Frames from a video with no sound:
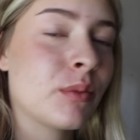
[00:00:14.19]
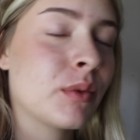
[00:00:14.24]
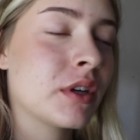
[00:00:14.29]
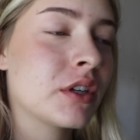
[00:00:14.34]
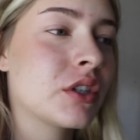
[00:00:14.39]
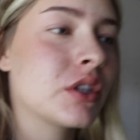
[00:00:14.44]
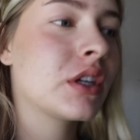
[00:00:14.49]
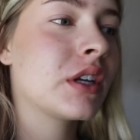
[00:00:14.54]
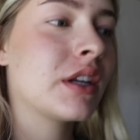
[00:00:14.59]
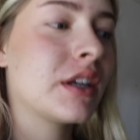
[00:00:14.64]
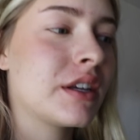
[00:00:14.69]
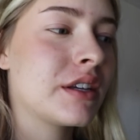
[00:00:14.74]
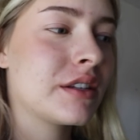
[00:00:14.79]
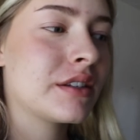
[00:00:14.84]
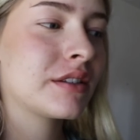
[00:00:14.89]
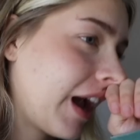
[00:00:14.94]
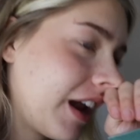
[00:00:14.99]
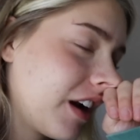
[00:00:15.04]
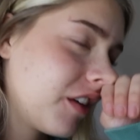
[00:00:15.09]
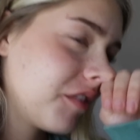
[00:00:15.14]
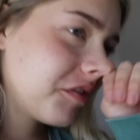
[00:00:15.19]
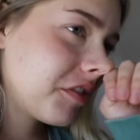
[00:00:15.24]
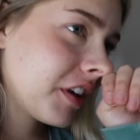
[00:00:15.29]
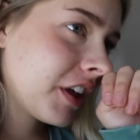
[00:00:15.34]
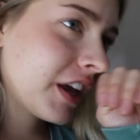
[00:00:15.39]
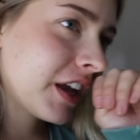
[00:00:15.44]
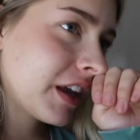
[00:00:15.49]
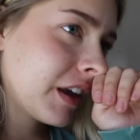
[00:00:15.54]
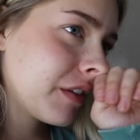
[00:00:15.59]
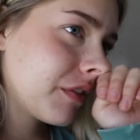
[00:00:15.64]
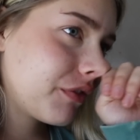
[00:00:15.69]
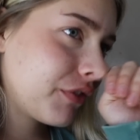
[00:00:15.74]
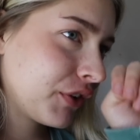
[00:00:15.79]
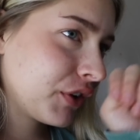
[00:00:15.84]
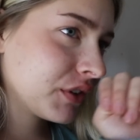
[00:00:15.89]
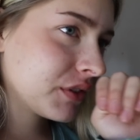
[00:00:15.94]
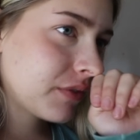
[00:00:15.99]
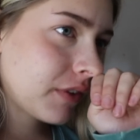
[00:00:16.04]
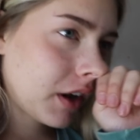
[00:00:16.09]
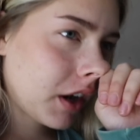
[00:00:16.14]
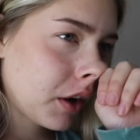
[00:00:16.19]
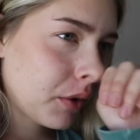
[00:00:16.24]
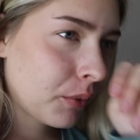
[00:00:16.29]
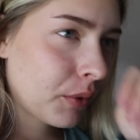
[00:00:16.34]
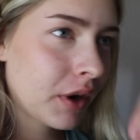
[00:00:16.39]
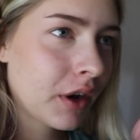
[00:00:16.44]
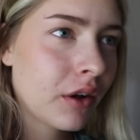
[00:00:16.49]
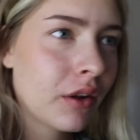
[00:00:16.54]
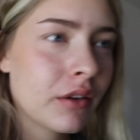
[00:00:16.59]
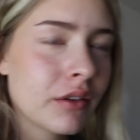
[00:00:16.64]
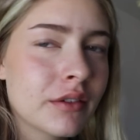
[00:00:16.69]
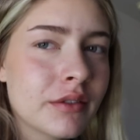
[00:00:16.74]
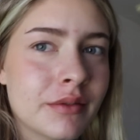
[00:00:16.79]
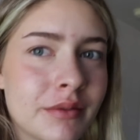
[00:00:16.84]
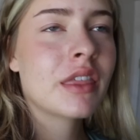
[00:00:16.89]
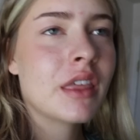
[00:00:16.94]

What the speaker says: which is, I don't feel like it feels very real.